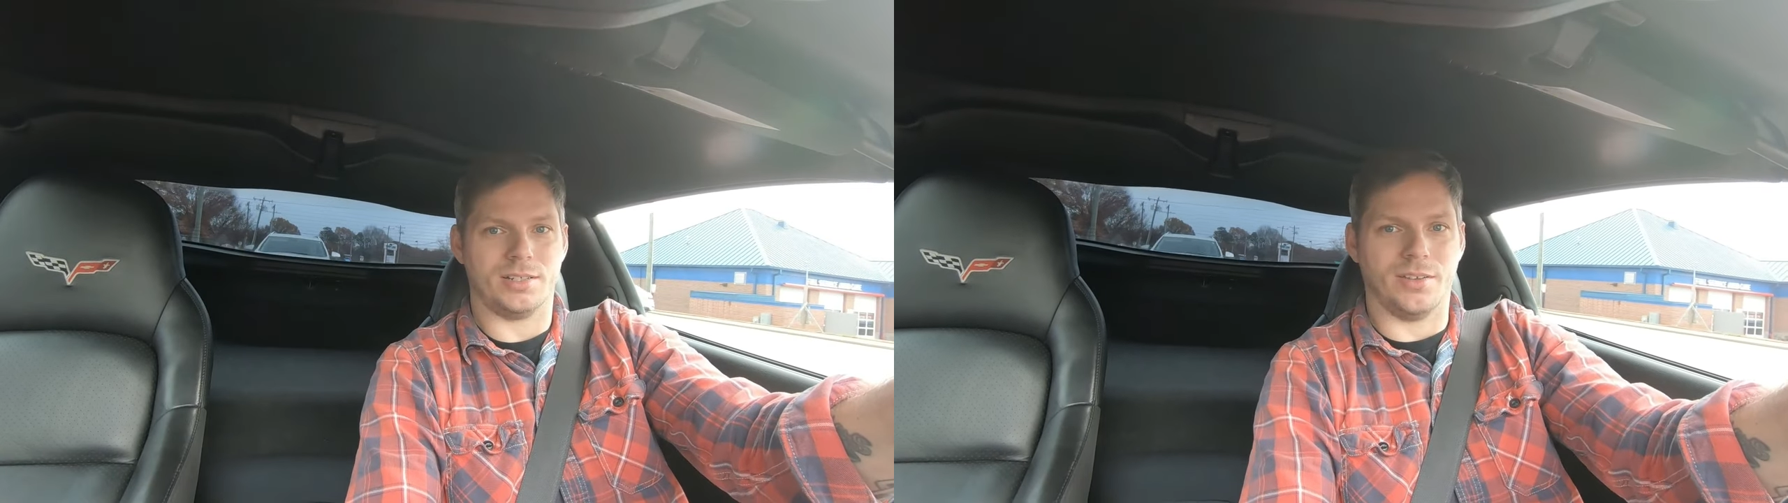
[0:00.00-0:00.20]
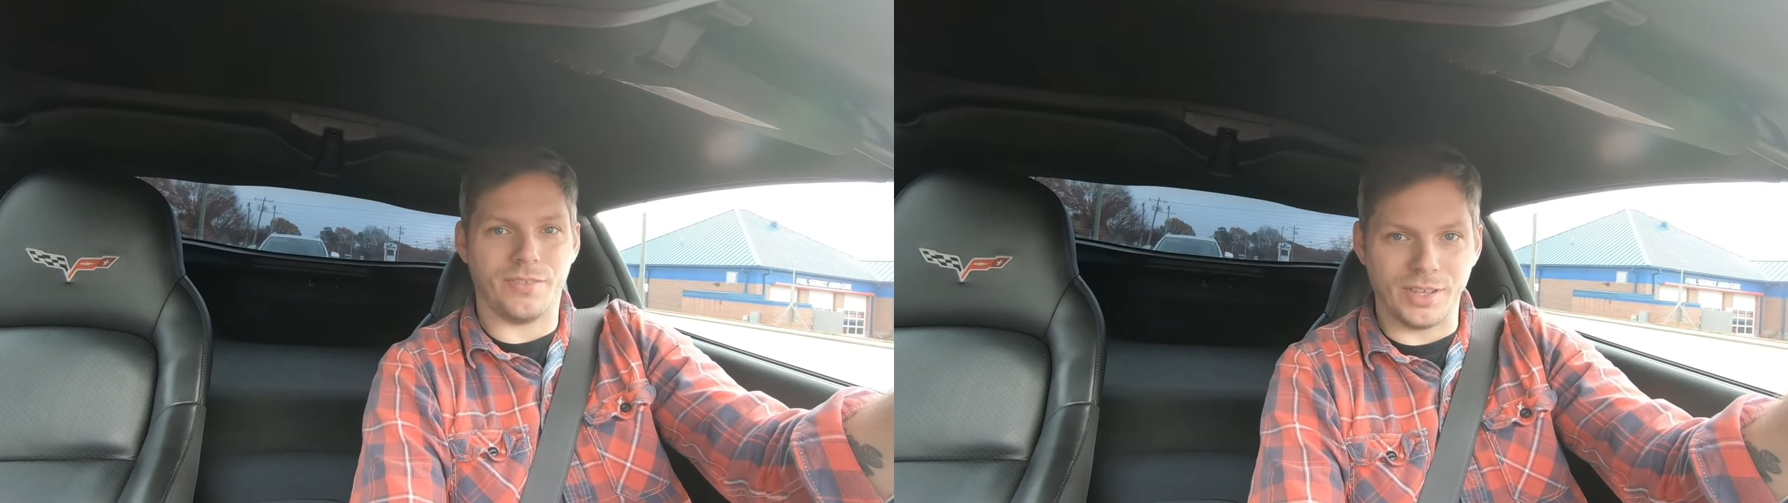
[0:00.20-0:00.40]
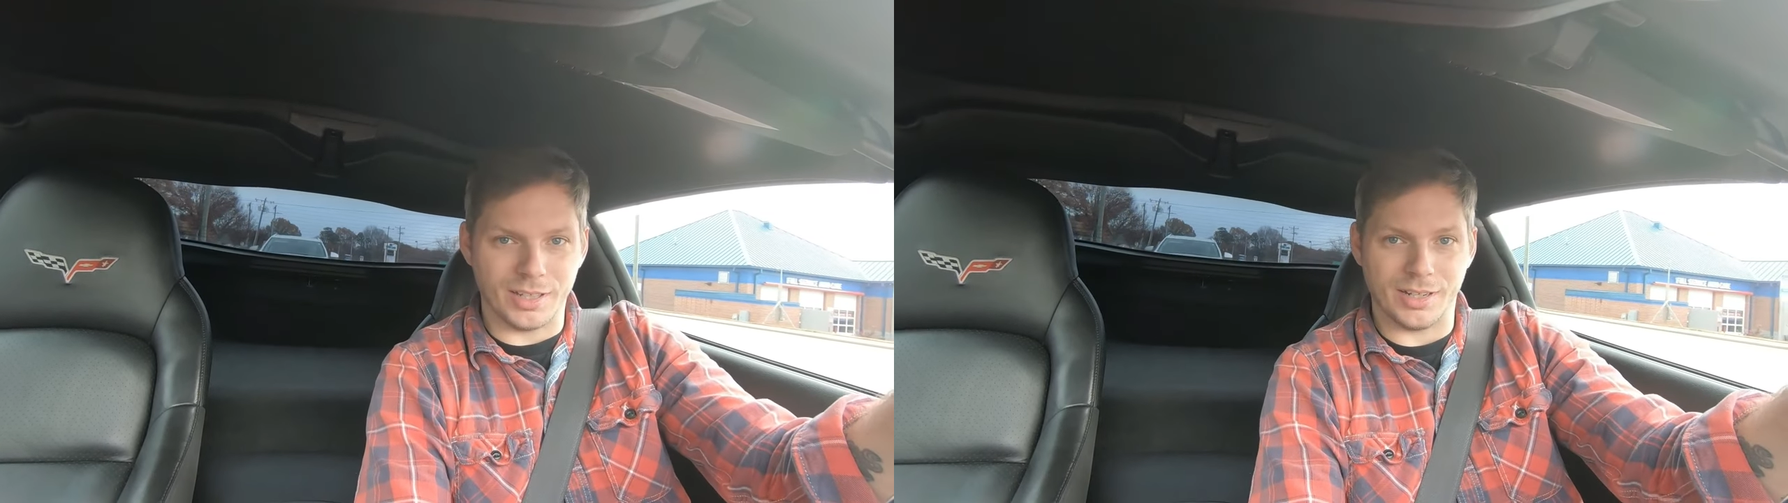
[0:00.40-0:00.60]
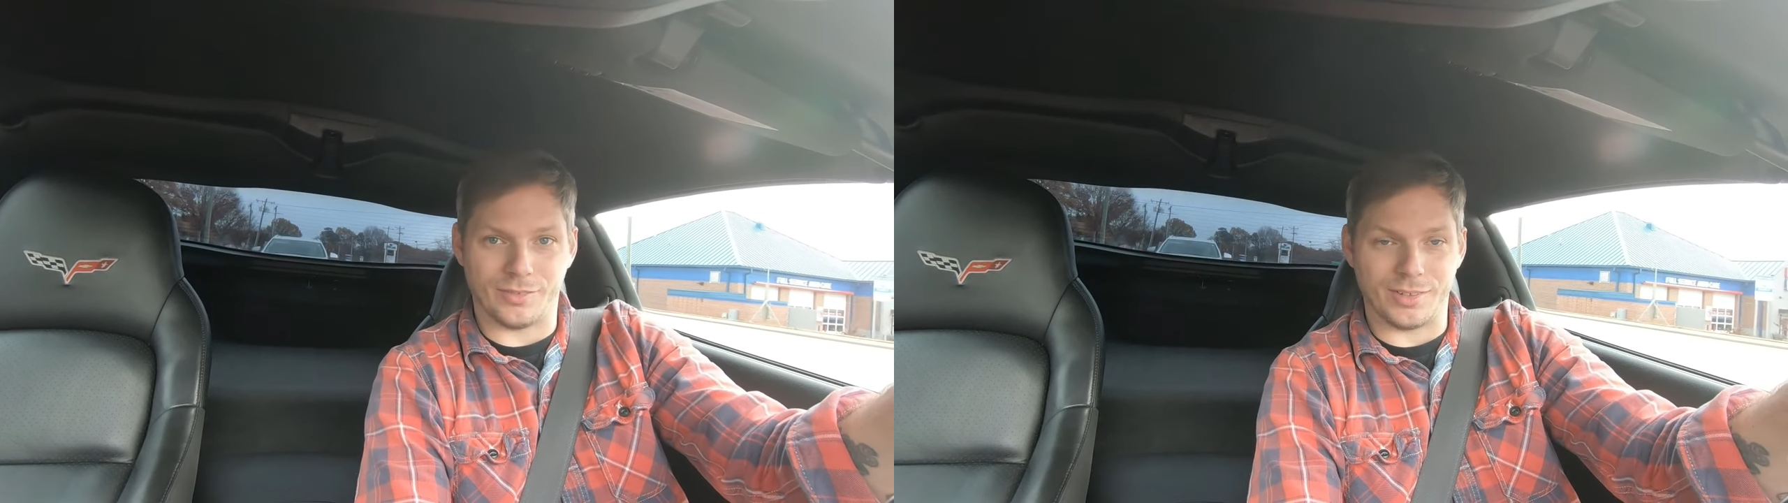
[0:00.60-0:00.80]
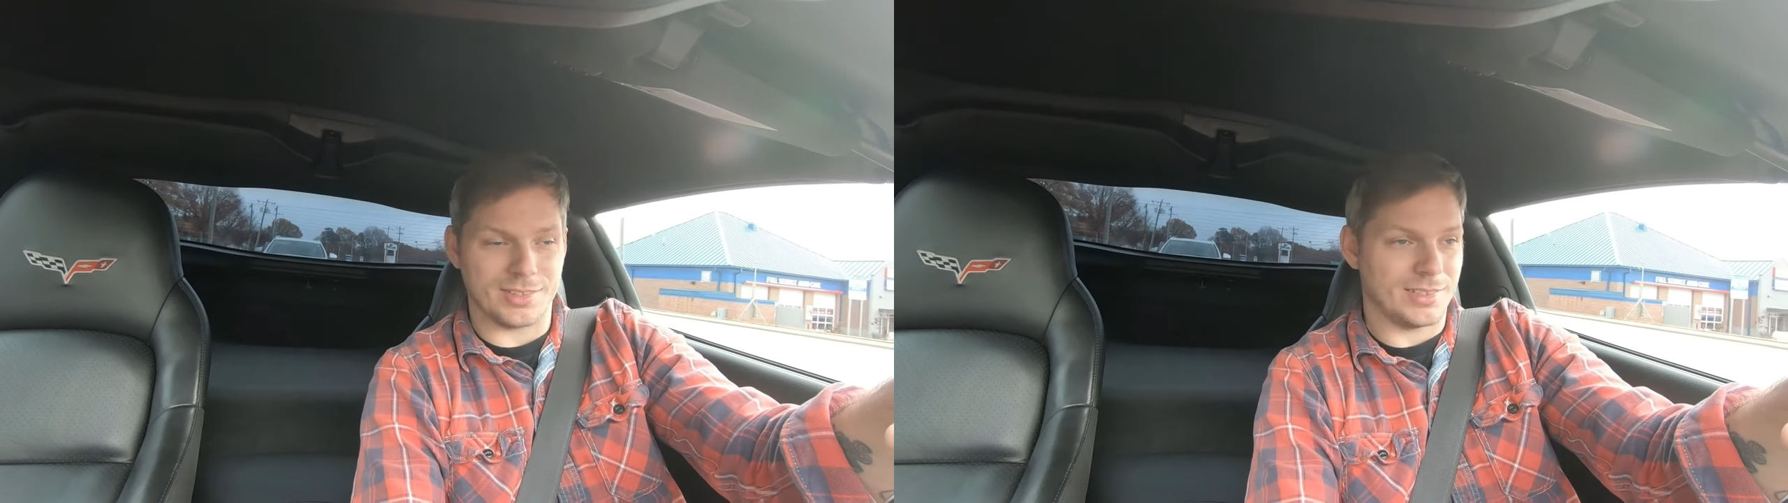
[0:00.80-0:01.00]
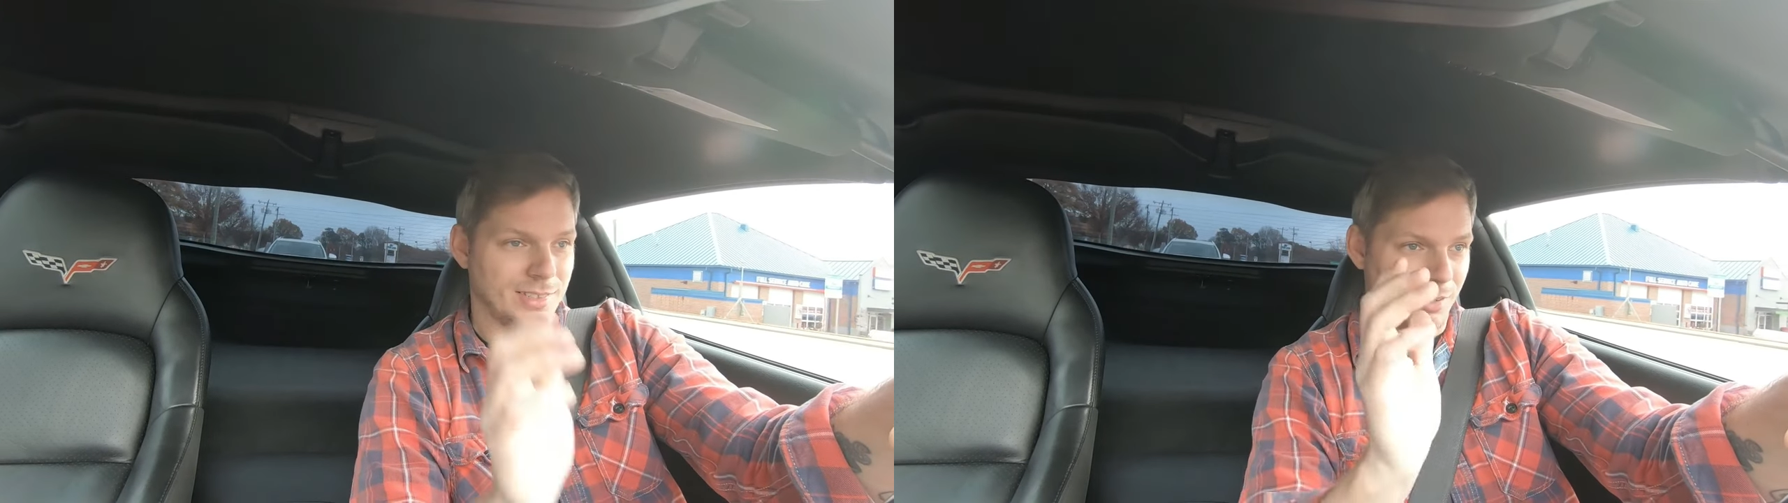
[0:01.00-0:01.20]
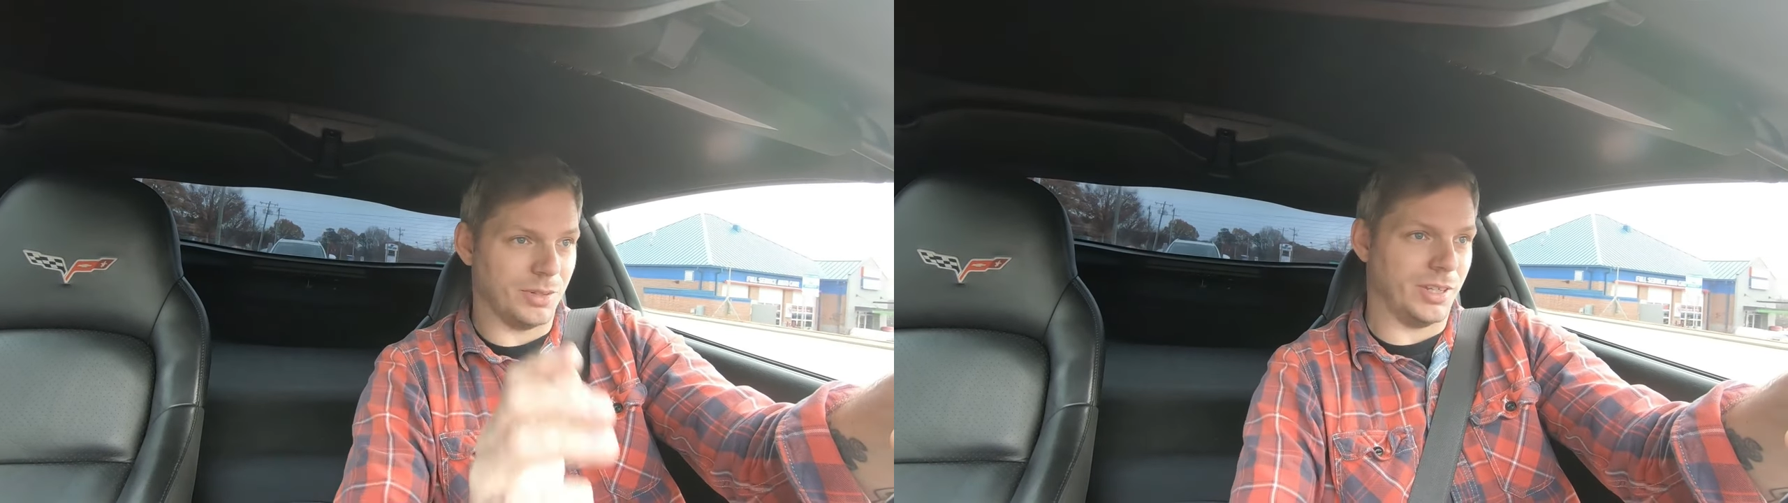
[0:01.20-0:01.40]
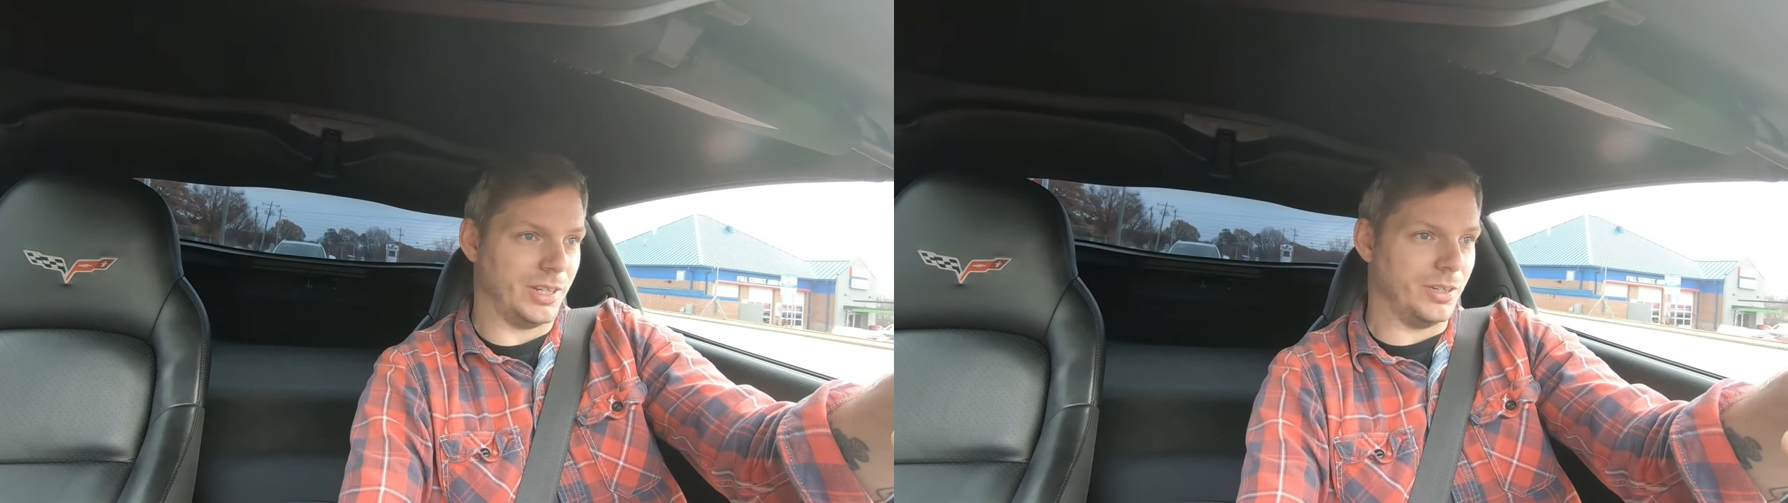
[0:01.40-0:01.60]
to feel a difference. I
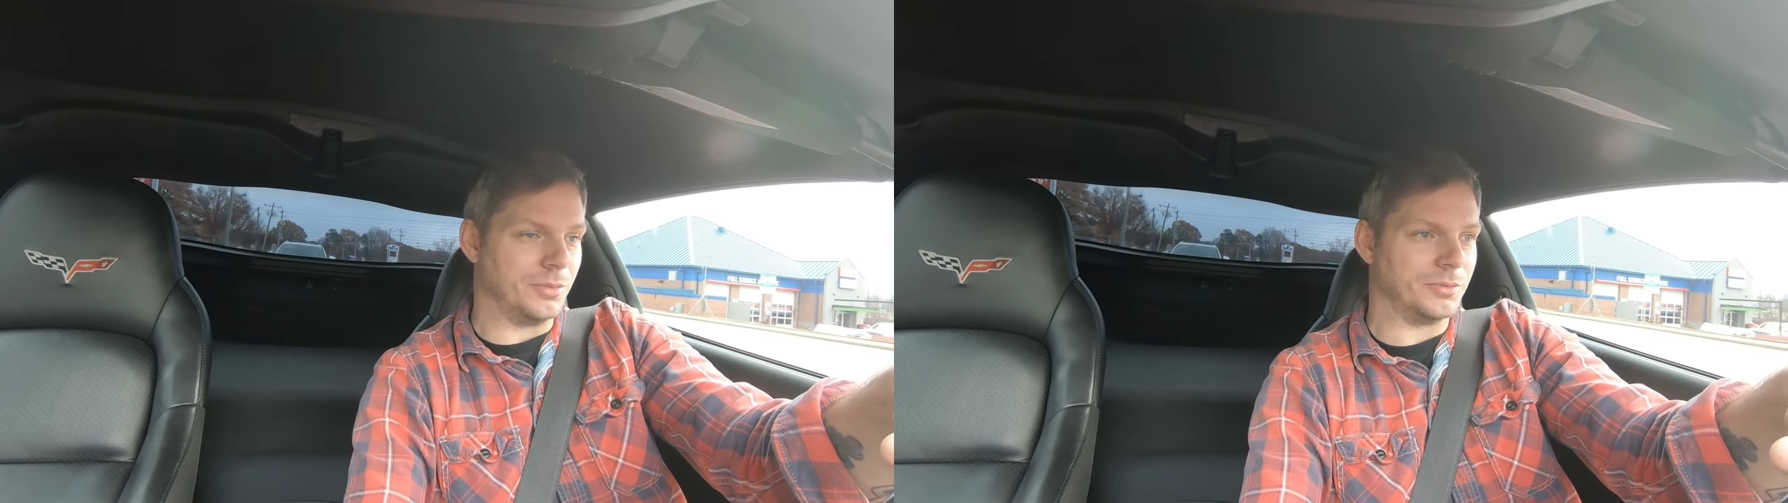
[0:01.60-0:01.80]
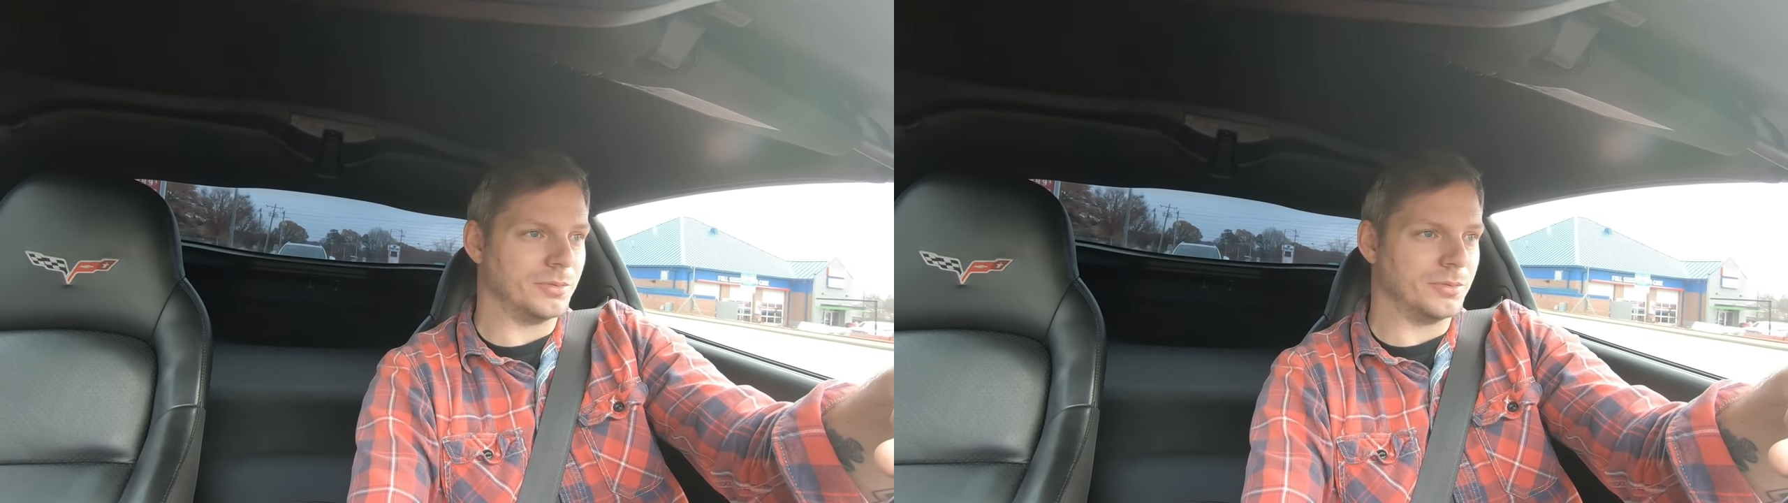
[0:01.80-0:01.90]
really do.